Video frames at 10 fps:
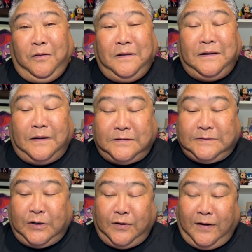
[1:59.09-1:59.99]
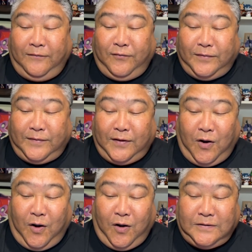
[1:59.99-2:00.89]
and I'll start off with the
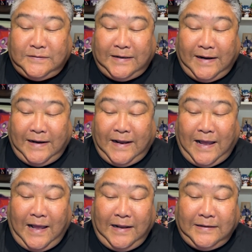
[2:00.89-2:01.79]
cards that I got.